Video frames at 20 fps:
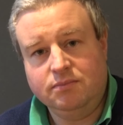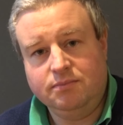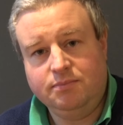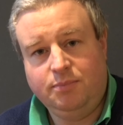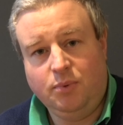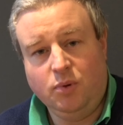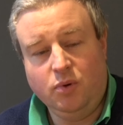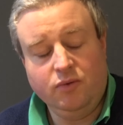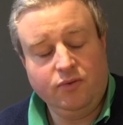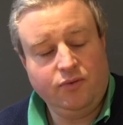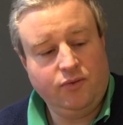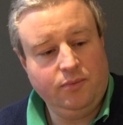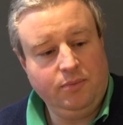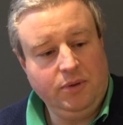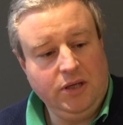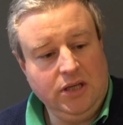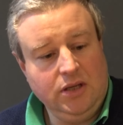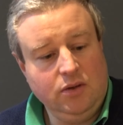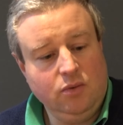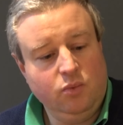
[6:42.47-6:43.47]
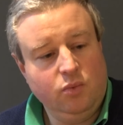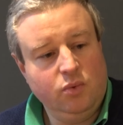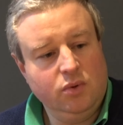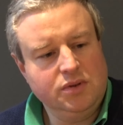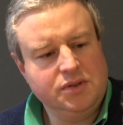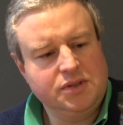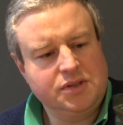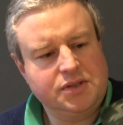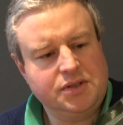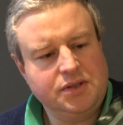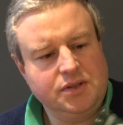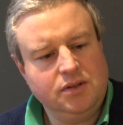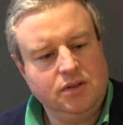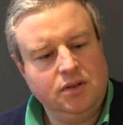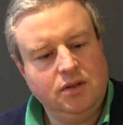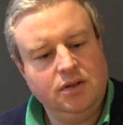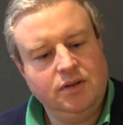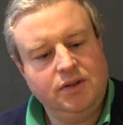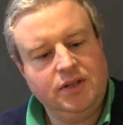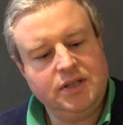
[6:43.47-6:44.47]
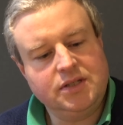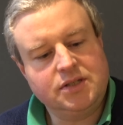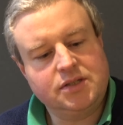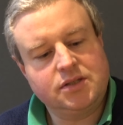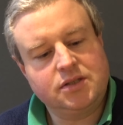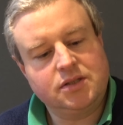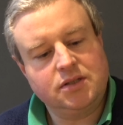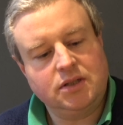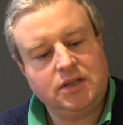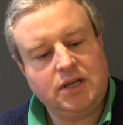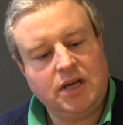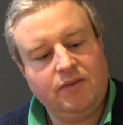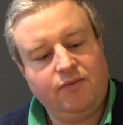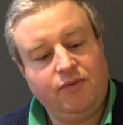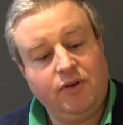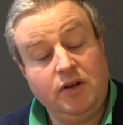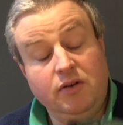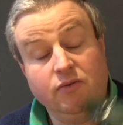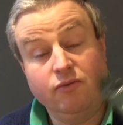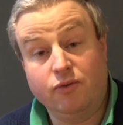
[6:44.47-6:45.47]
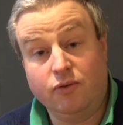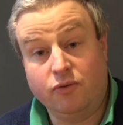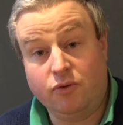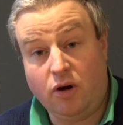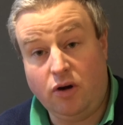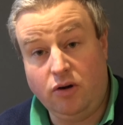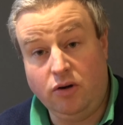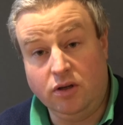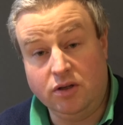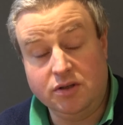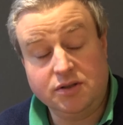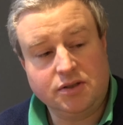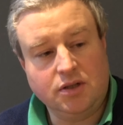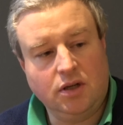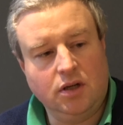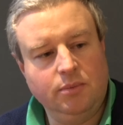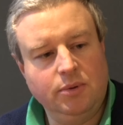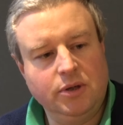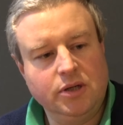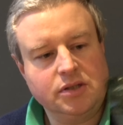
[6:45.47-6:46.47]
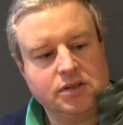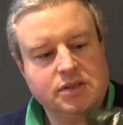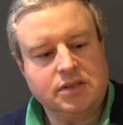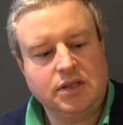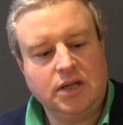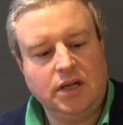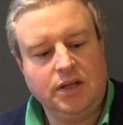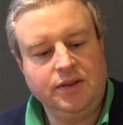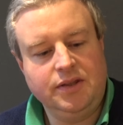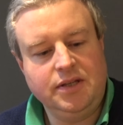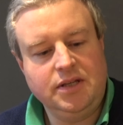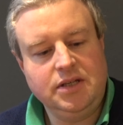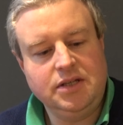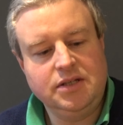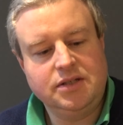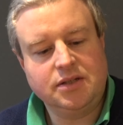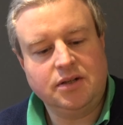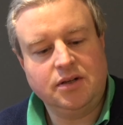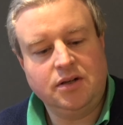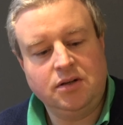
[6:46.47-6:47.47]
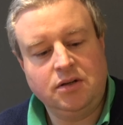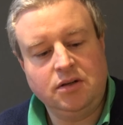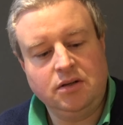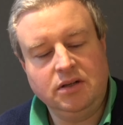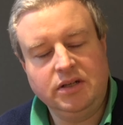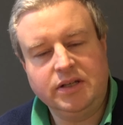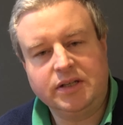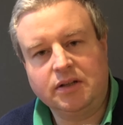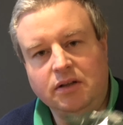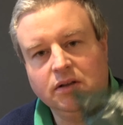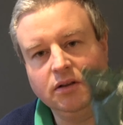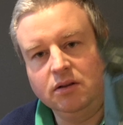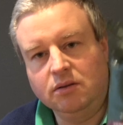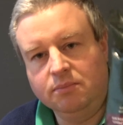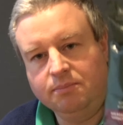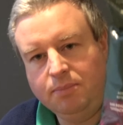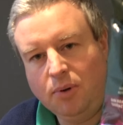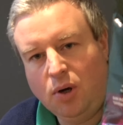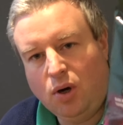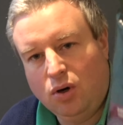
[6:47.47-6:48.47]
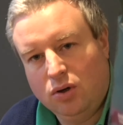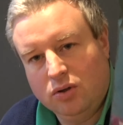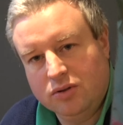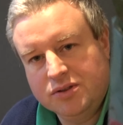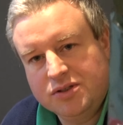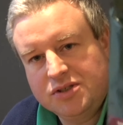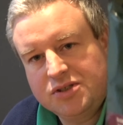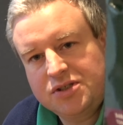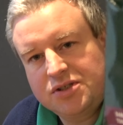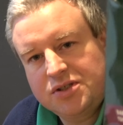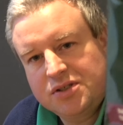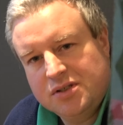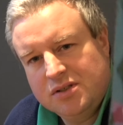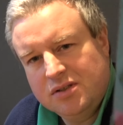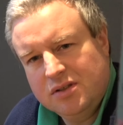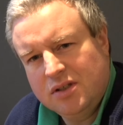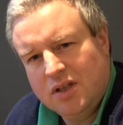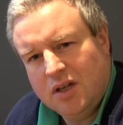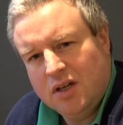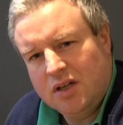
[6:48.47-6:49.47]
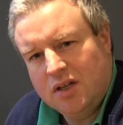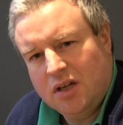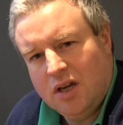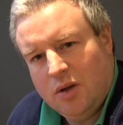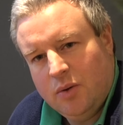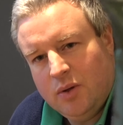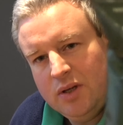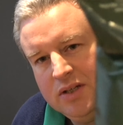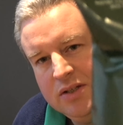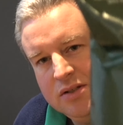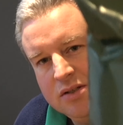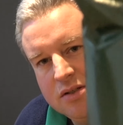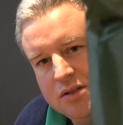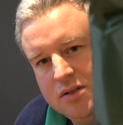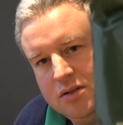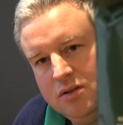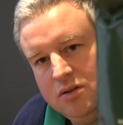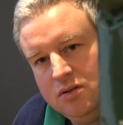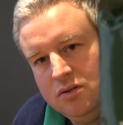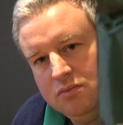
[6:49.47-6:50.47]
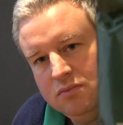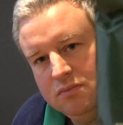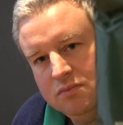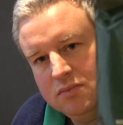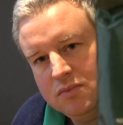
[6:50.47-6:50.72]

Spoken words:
bought for me was this Cafe Verona Starbucks, and these are little pods that go into